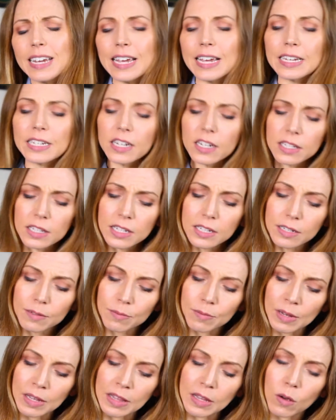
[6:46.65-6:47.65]
it doesn't
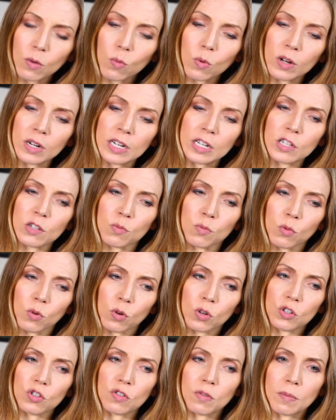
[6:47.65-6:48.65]
mean that one is
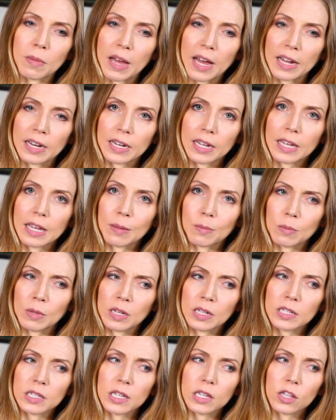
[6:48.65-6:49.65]
more dramatic. It
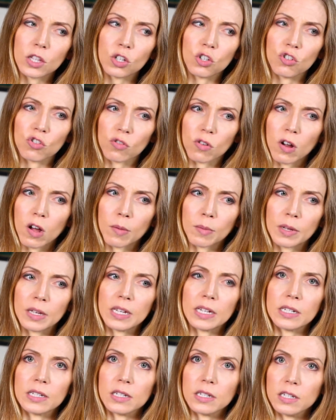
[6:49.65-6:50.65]
means that the drama
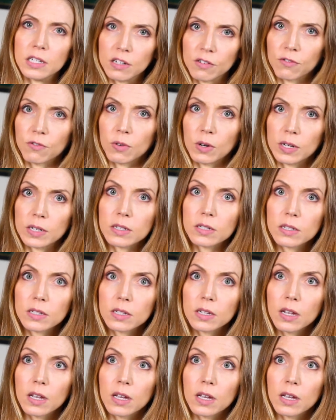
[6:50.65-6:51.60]
is different.